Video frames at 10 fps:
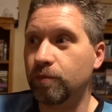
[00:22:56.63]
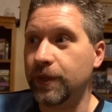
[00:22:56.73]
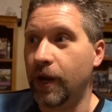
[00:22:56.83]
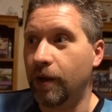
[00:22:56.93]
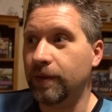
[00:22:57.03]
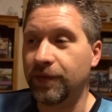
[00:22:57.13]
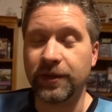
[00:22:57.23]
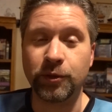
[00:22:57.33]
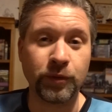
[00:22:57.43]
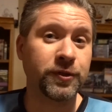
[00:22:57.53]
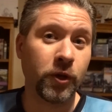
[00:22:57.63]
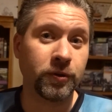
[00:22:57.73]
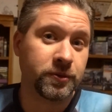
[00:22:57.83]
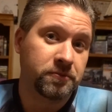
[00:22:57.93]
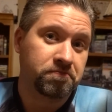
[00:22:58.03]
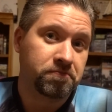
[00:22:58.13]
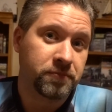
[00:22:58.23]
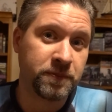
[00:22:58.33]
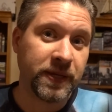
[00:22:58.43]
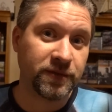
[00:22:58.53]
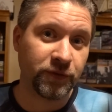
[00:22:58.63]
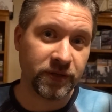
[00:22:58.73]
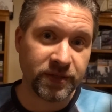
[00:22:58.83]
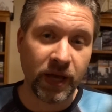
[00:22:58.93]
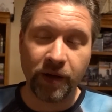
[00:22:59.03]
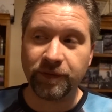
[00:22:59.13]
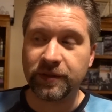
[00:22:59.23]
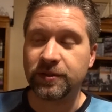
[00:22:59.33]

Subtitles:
I think the result speaks for itself.